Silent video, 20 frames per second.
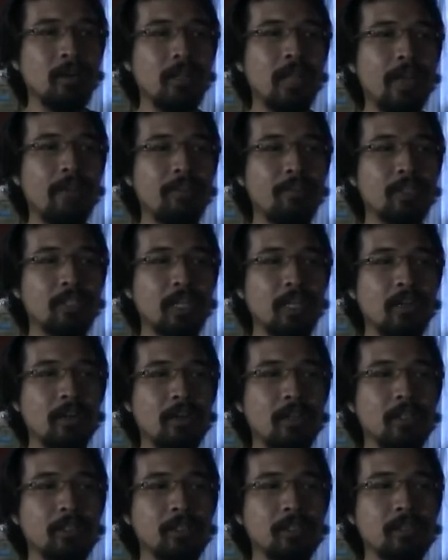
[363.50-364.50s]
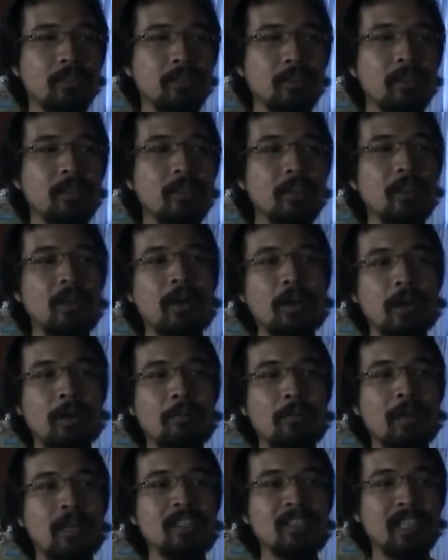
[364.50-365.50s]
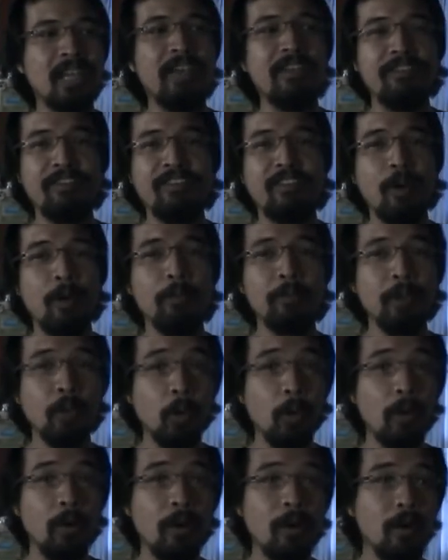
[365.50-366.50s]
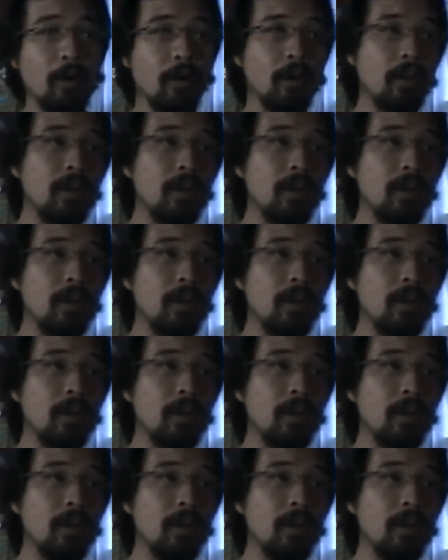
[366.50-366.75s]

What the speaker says: life regeneration aside from your